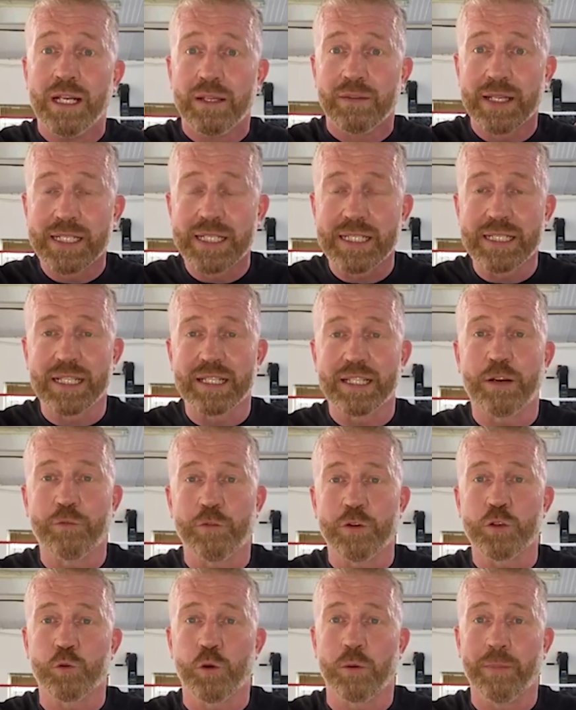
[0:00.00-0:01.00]
This is the
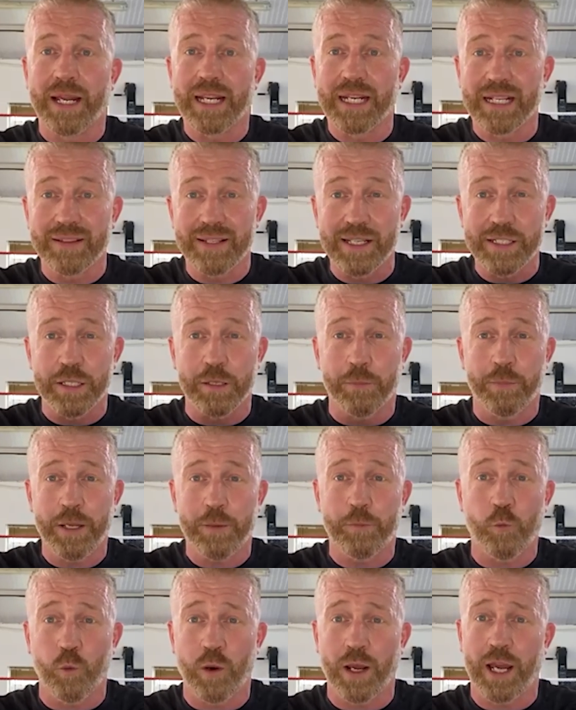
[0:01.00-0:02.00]
difference we're making. These are the
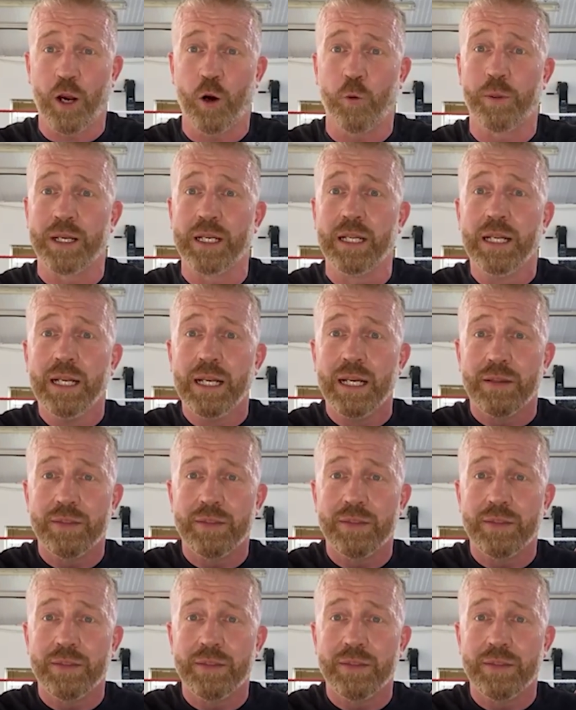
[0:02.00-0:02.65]
people we're helping.